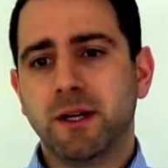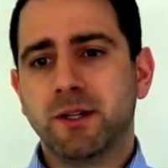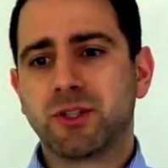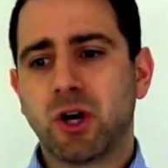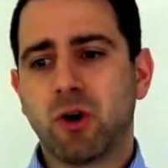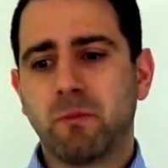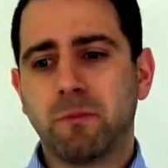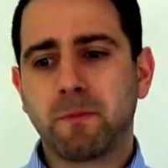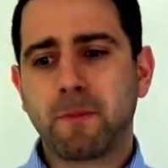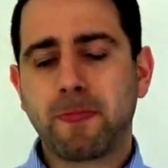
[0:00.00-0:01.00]

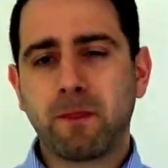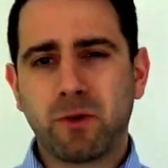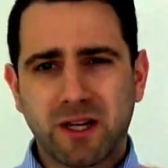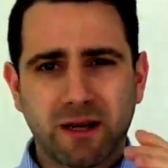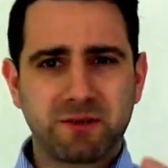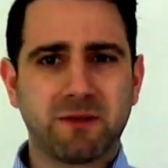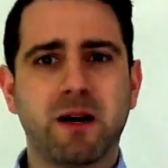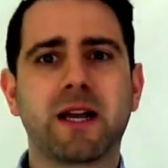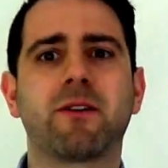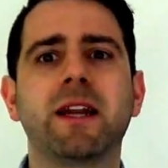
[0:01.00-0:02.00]
So when it comes to
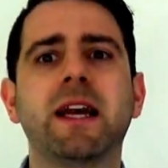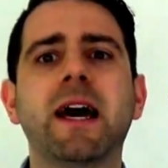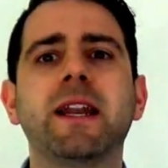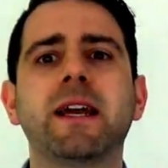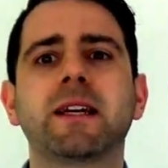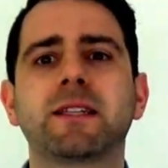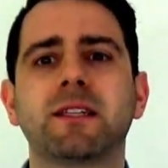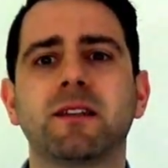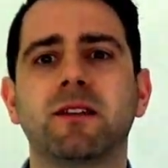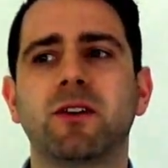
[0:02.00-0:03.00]
migraine
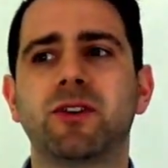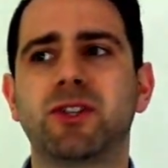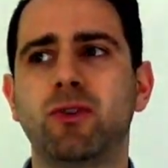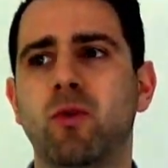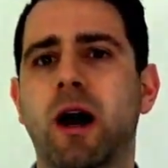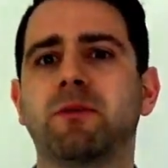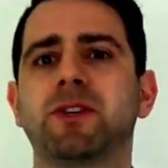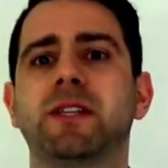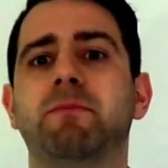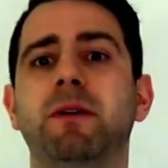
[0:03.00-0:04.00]
headaches, there's two
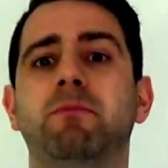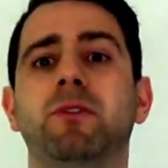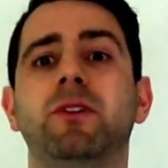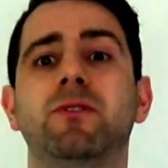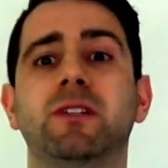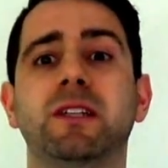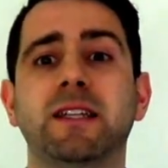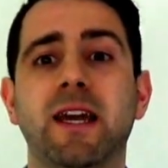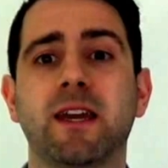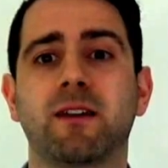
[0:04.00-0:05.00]
options that people usually
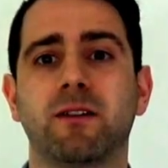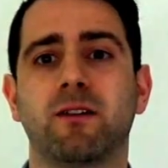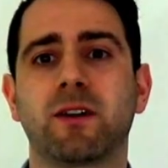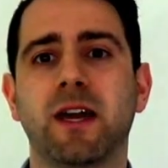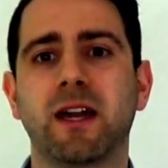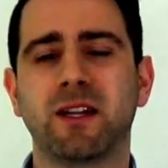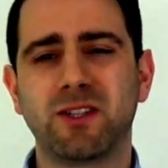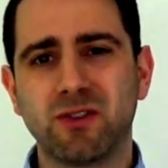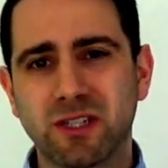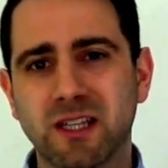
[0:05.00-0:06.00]
take, okay? And it's
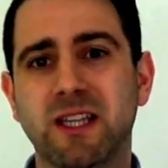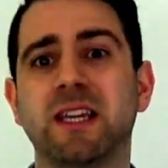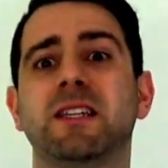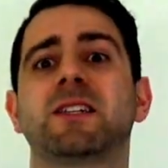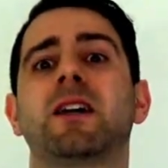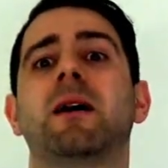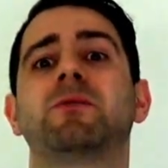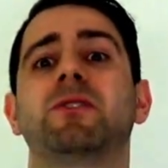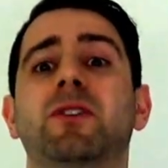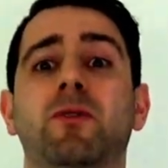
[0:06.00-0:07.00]
usually the easiest
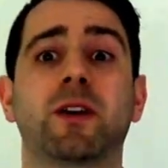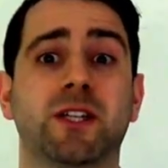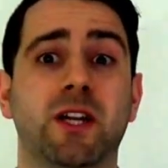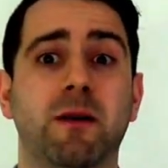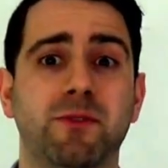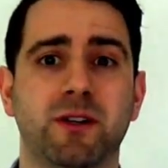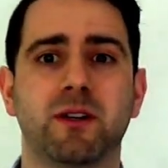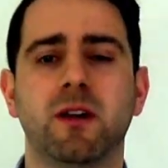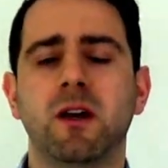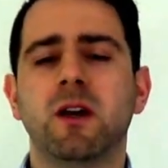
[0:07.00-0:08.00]
option, the quickest option.
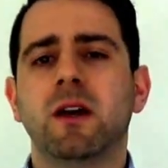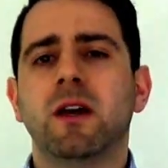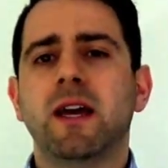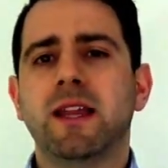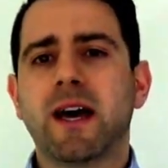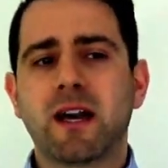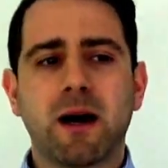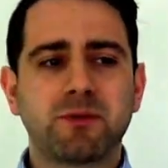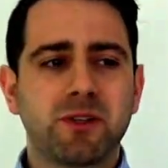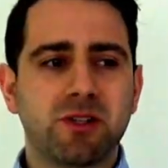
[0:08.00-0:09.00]
And that
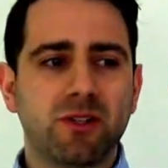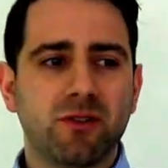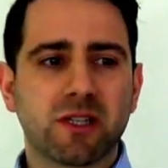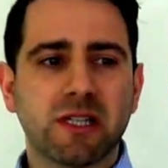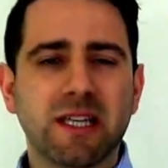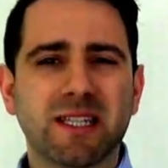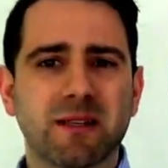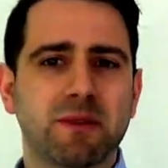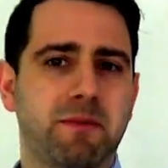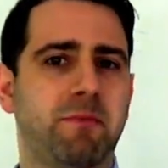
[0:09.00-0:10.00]
option is usually
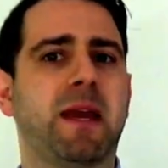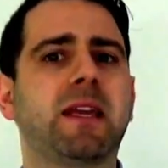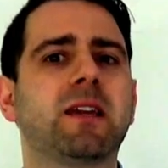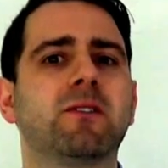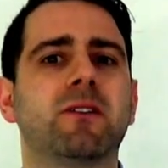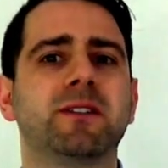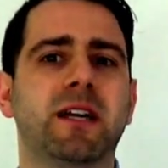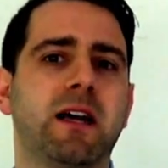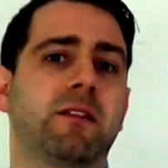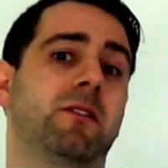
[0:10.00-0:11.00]
some type of painkiller, a
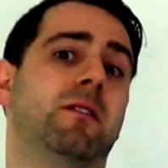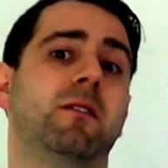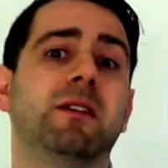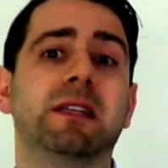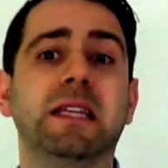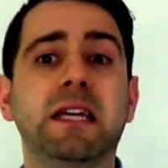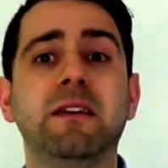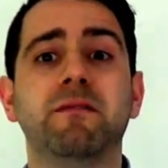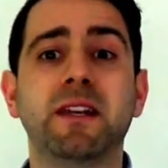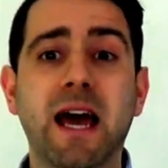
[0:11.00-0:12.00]
Tylenol, an
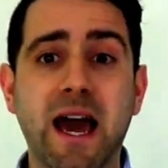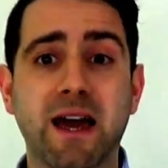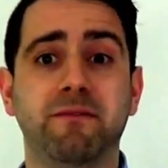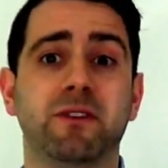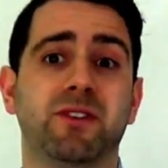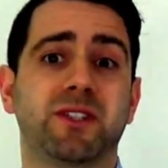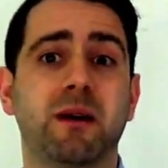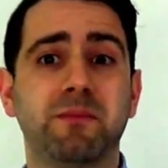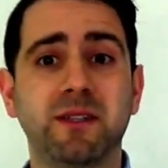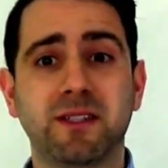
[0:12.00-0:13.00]
Aleve, an Advil,
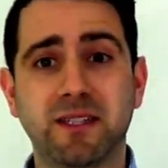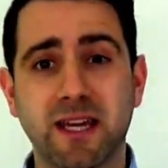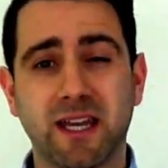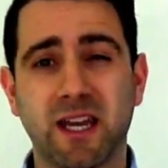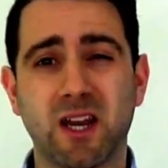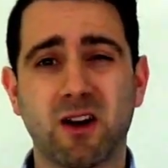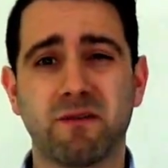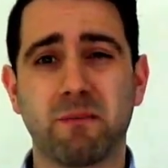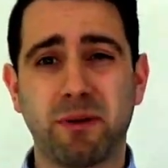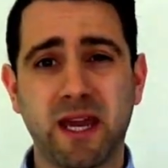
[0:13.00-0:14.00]
something to take care of
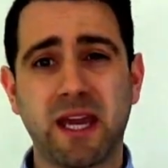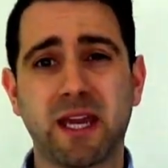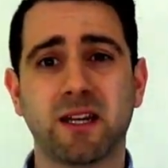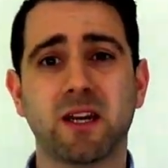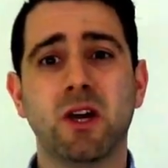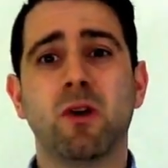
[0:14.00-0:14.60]
the pain